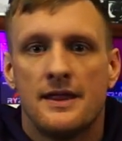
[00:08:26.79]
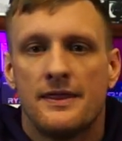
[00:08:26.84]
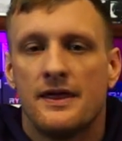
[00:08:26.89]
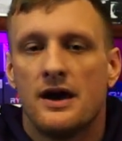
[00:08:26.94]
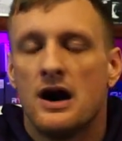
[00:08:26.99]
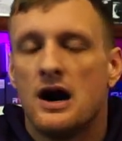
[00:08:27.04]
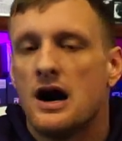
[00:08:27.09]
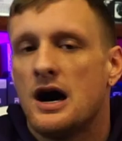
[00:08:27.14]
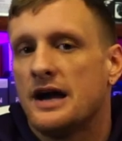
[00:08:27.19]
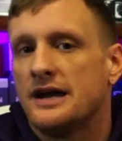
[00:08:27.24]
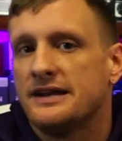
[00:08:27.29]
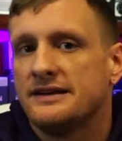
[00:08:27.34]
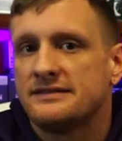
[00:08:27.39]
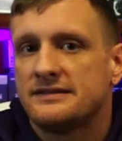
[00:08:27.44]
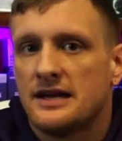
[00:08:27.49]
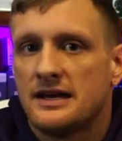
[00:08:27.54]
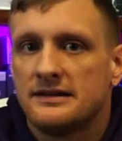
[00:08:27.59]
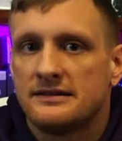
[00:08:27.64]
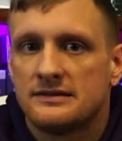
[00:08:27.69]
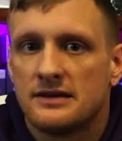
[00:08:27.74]
the hottest
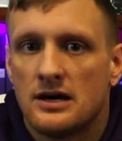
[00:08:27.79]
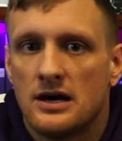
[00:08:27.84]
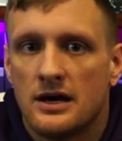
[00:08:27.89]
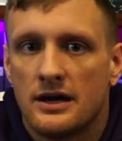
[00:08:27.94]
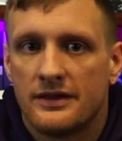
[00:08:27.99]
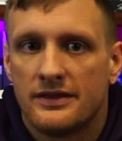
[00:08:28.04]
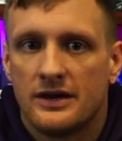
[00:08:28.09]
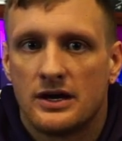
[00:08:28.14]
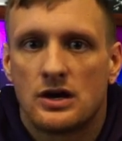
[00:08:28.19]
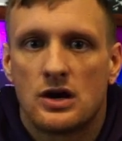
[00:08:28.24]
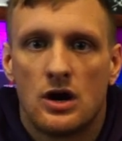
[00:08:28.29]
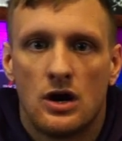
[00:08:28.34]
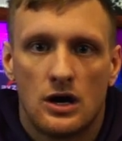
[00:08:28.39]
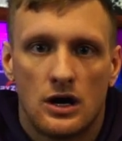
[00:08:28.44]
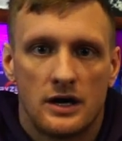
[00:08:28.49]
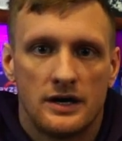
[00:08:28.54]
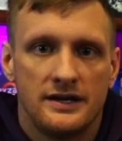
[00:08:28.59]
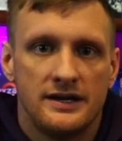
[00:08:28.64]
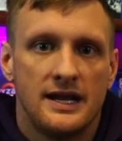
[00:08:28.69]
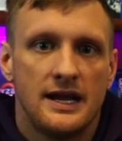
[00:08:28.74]
I saw the
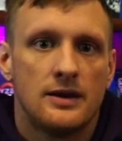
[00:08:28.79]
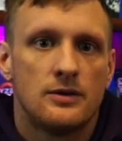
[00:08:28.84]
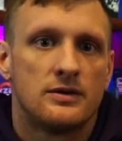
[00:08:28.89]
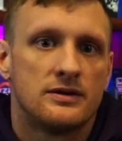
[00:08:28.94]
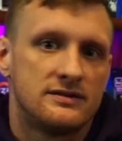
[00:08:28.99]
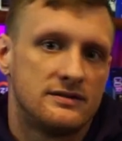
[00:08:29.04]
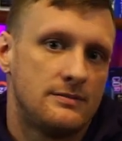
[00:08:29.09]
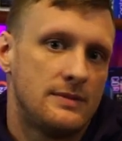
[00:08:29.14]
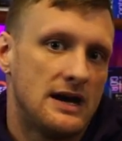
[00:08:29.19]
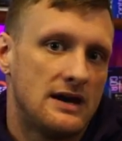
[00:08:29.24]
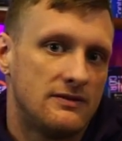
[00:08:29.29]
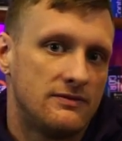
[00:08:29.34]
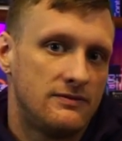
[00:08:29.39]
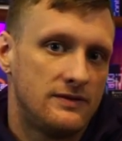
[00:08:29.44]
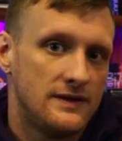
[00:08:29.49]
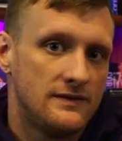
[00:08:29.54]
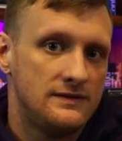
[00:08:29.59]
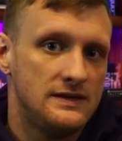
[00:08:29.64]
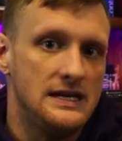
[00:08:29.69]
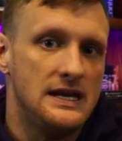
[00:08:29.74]
card get was about
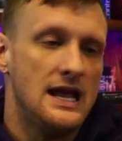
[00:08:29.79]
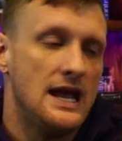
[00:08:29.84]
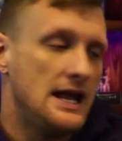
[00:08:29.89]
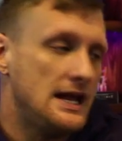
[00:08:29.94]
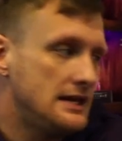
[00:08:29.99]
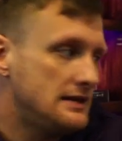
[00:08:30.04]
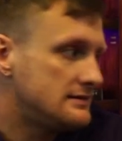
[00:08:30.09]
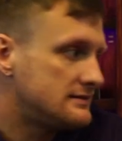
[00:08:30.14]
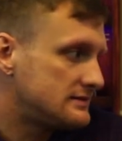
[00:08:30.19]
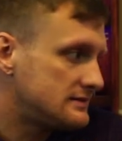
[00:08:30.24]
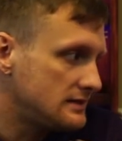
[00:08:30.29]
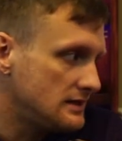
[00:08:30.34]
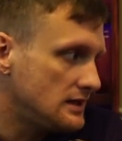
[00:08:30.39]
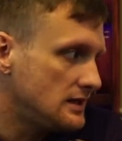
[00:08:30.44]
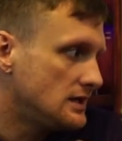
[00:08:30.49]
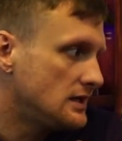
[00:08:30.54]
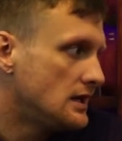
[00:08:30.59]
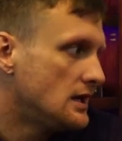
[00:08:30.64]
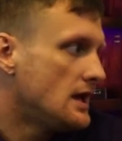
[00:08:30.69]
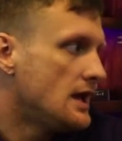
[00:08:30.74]

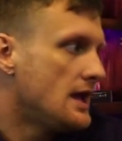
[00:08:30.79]
58C,